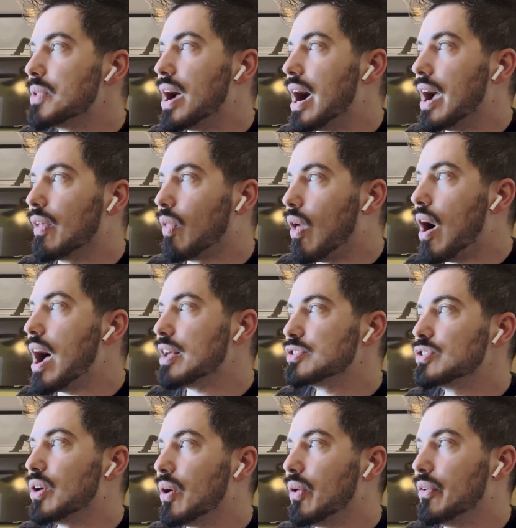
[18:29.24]
I
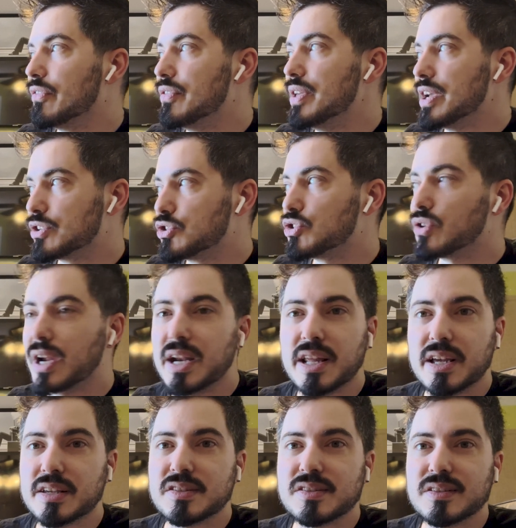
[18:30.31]
lost all of the
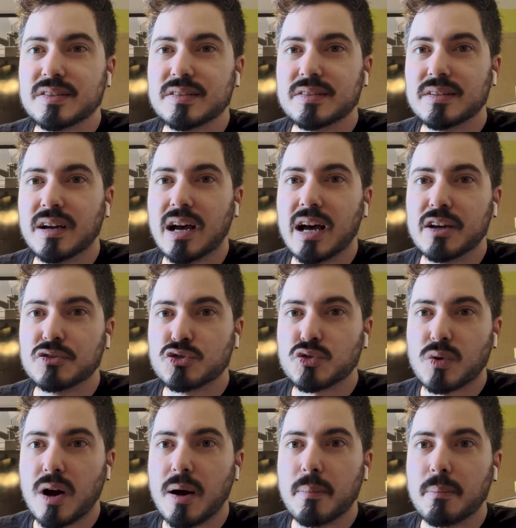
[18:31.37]
extraneous
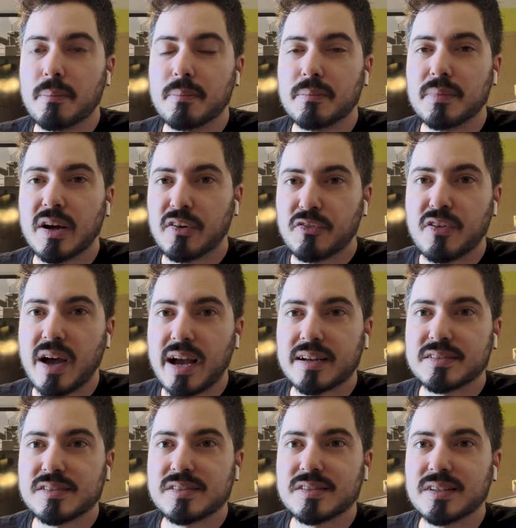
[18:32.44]
drum
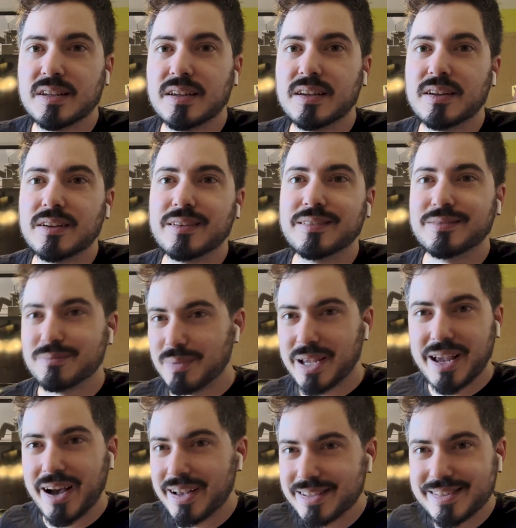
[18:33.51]
effects
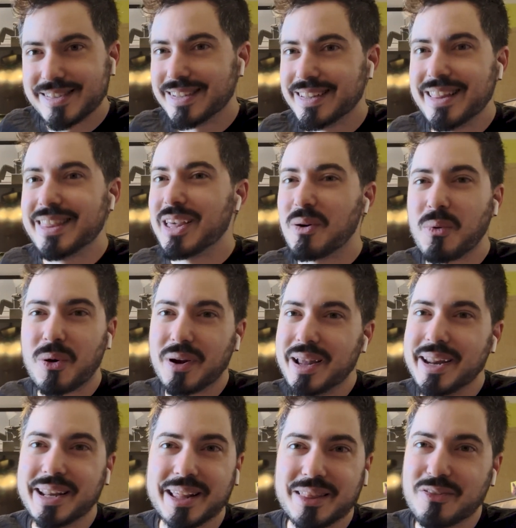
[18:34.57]
because they weren't
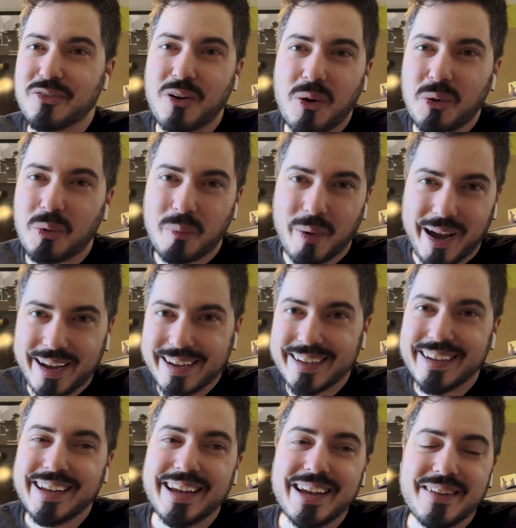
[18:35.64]
hitting the vocal mic,
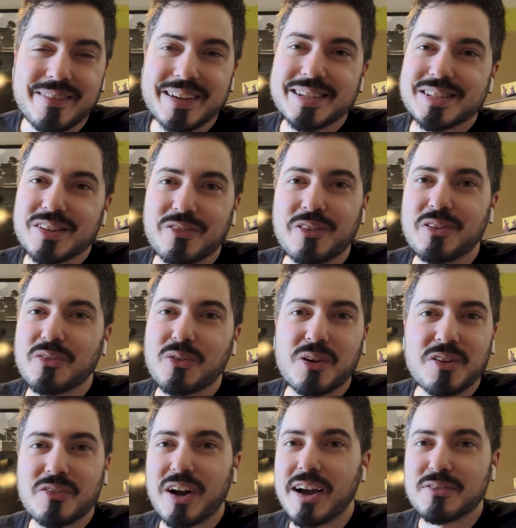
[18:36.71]
because the
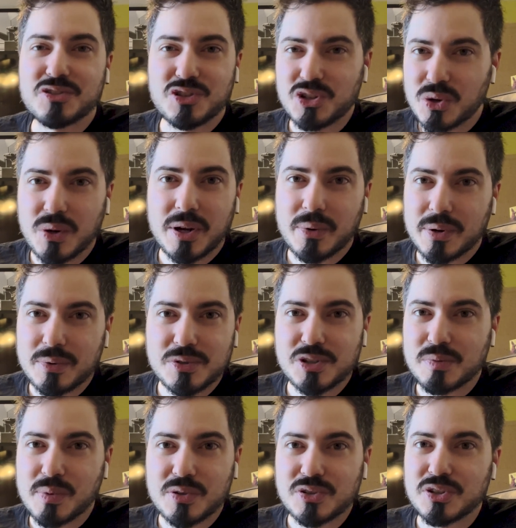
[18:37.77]
5045 is doing what it was
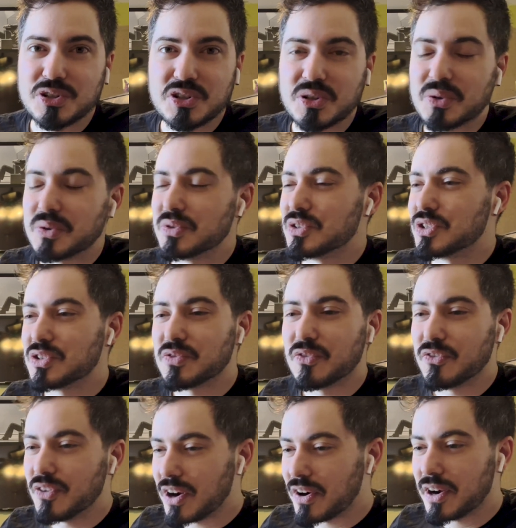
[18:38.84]
supposed to do. It's just
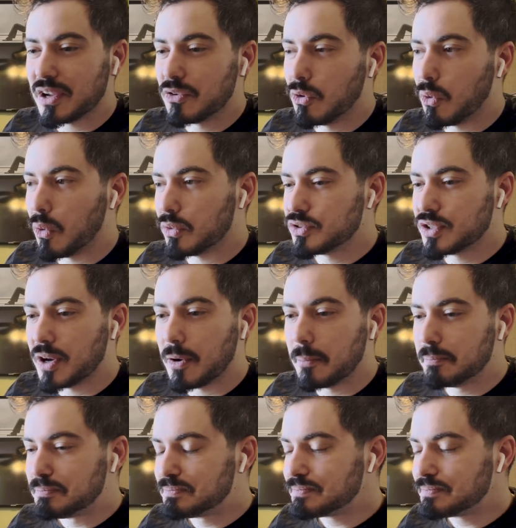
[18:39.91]
very cool. So